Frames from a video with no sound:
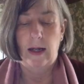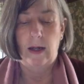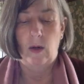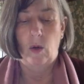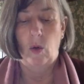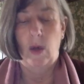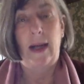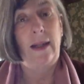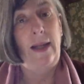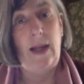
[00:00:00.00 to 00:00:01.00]
or
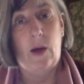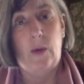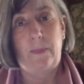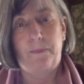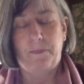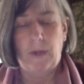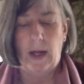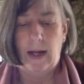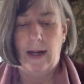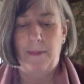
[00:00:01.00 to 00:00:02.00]
a Leo,
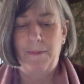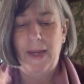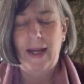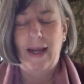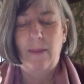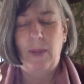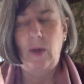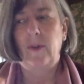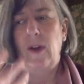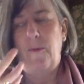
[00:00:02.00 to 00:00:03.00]

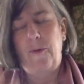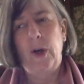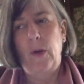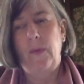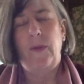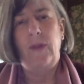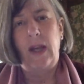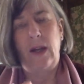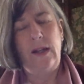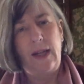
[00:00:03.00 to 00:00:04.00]
because I felt that
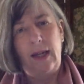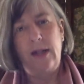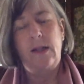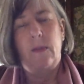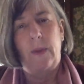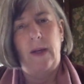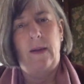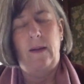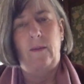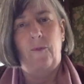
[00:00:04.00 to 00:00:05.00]
there needed to be
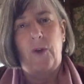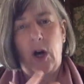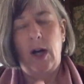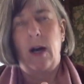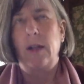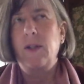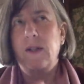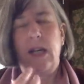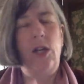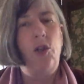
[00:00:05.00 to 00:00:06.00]
this fire. I
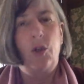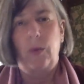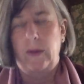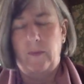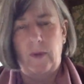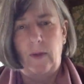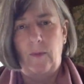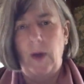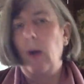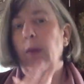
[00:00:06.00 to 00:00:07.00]
just intuitively
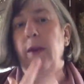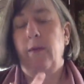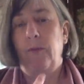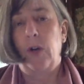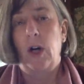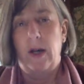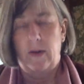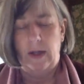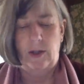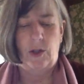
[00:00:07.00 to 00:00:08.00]
felt this
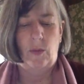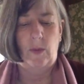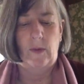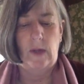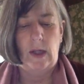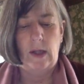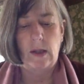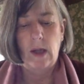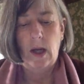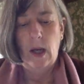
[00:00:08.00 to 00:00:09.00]
fire energy was needed.
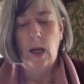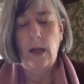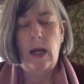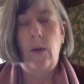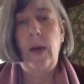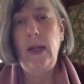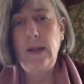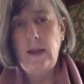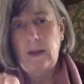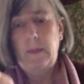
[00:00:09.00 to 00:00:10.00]
Now,
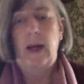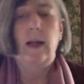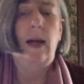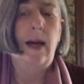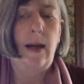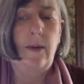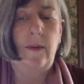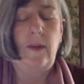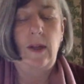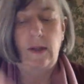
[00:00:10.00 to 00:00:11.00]
in Kamala
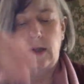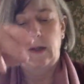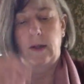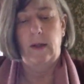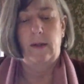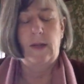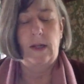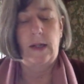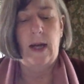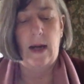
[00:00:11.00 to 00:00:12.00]
Harris, Senator
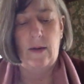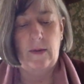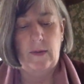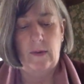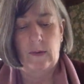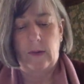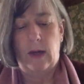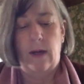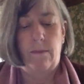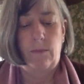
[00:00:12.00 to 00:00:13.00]
Harris's
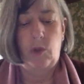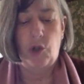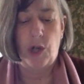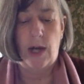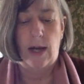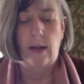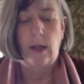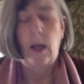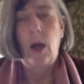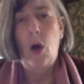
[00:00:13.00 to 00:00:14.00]
chart,
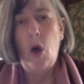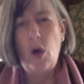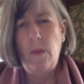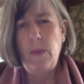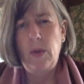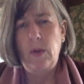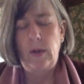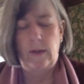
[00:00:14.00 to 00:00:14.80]
her moon